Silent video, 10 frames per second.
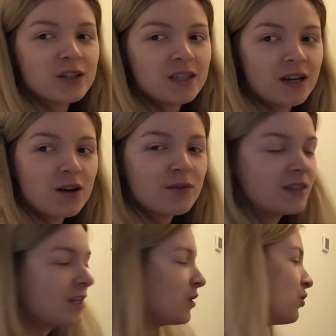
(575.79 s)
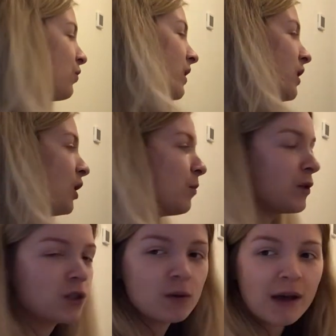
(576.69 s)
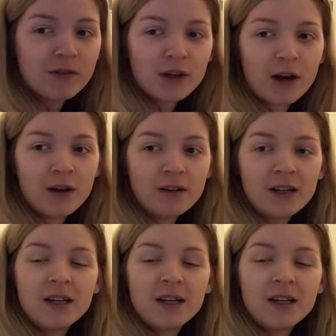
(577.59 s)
They are in there to trick you, but do have a go.